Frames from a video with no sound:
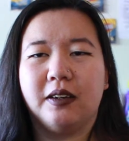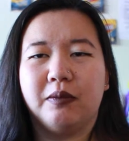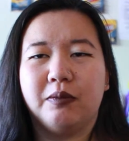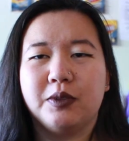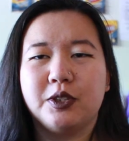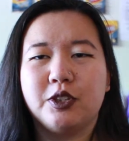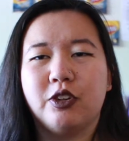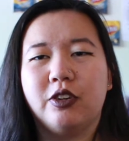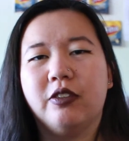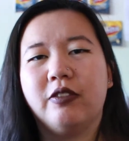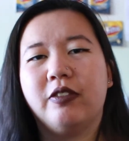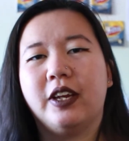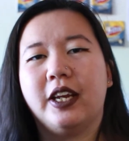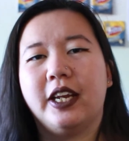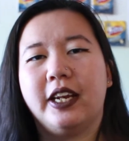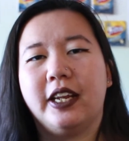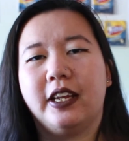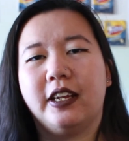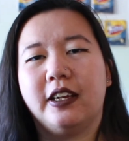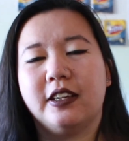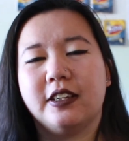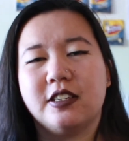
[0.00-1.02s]
sort of
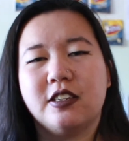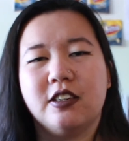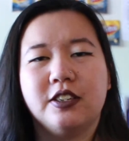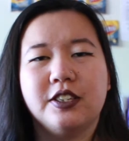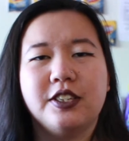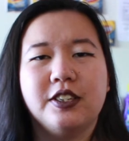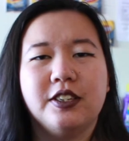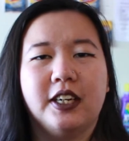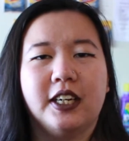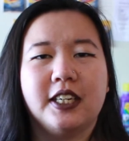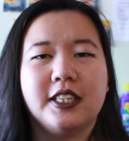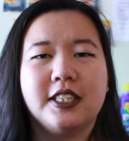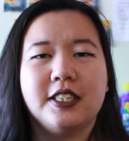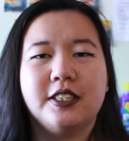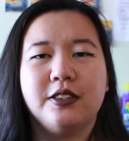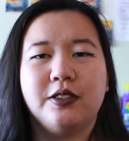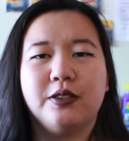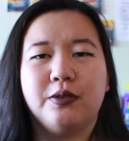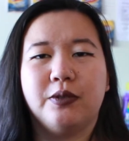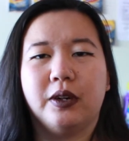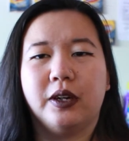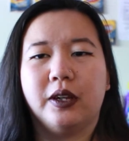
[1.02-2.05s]
hidden. It's also next
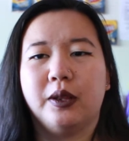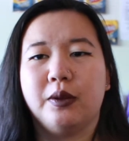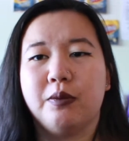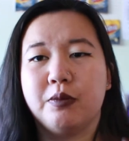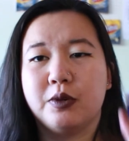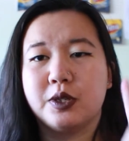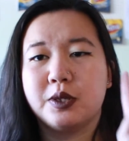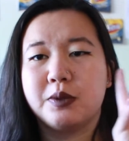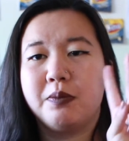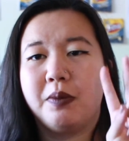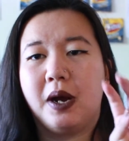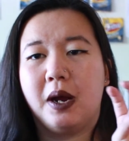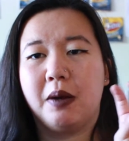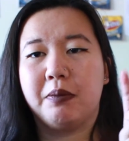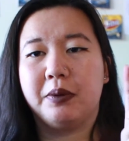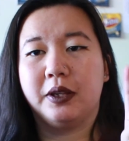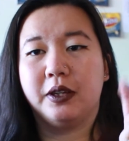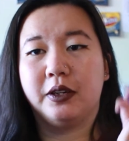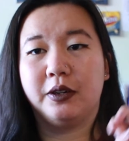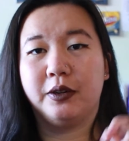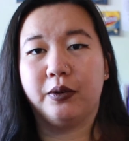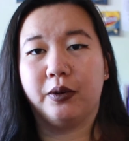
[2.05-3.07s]
to one of the most
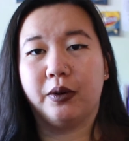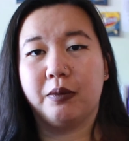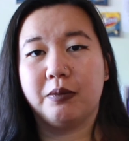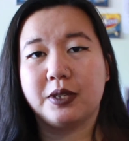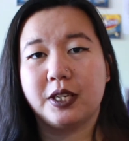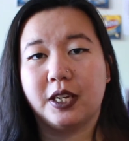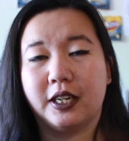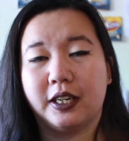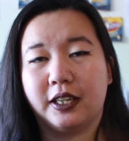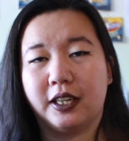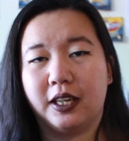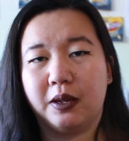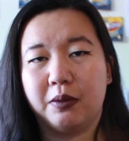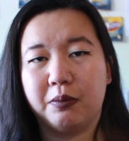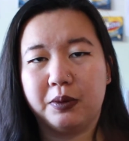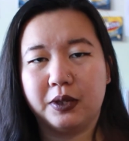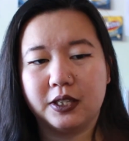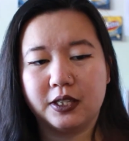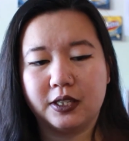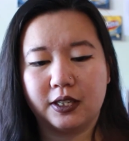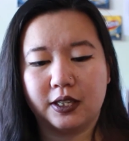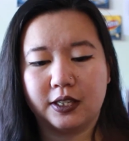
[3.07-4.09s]
popular dorms on
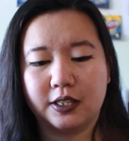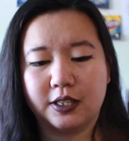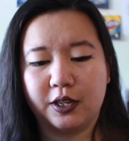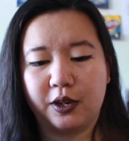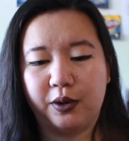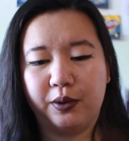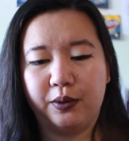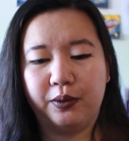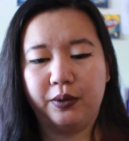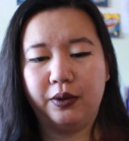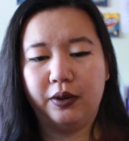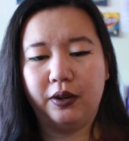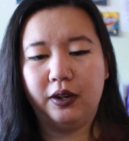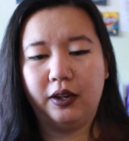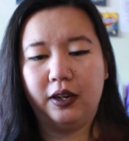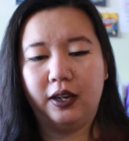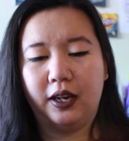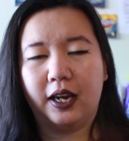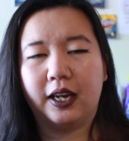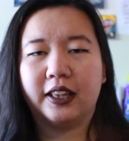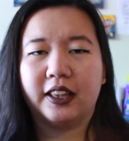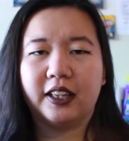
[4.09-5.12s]
campus, and so
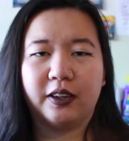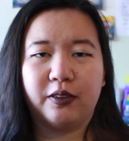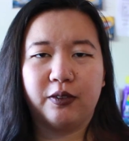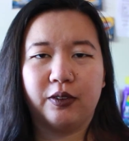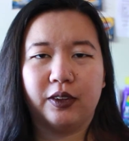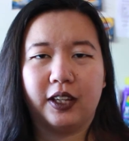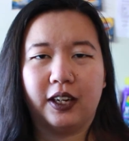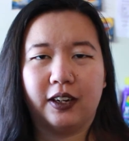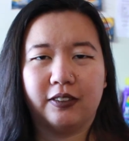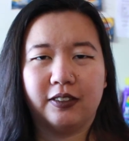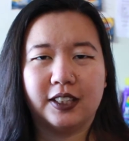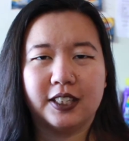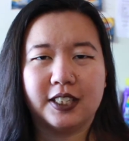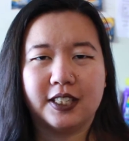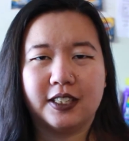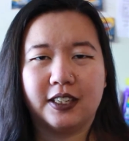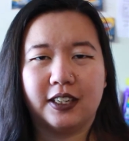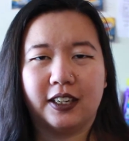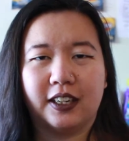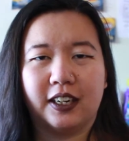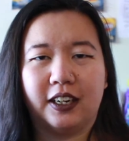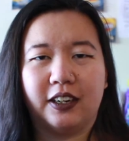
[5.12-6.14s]
I think for that reason
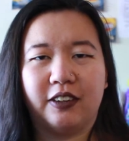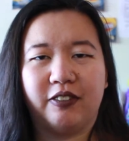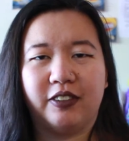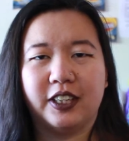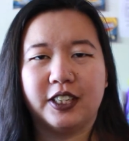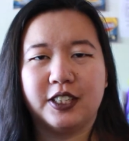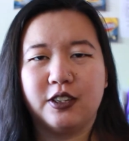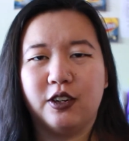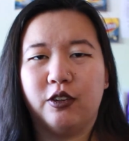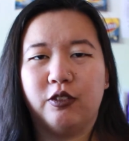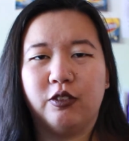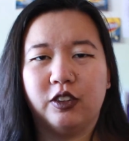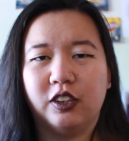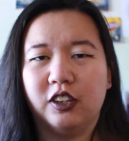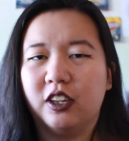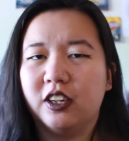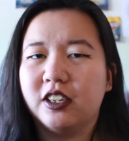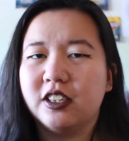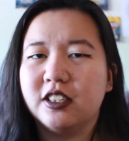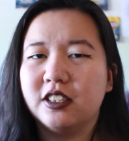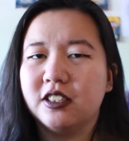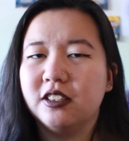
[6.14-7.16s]
it kind of gets
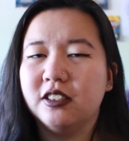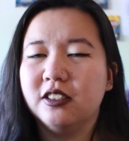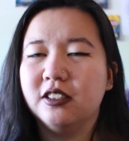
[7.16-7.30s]
overlooked.